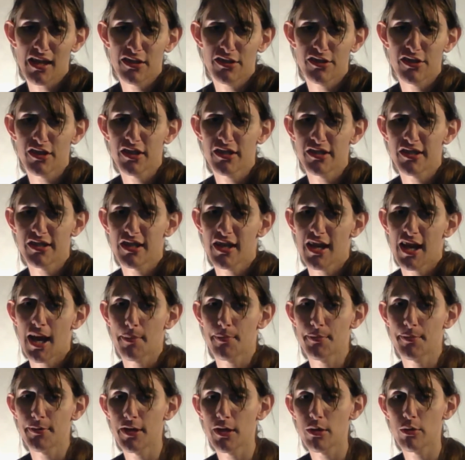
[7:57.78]
didn't
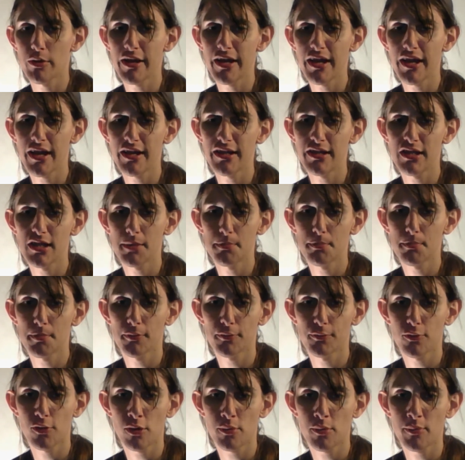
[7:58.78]
happen that way. I ended up
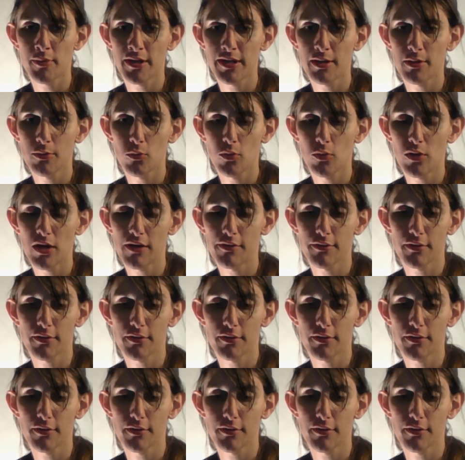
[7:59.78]
performing whatever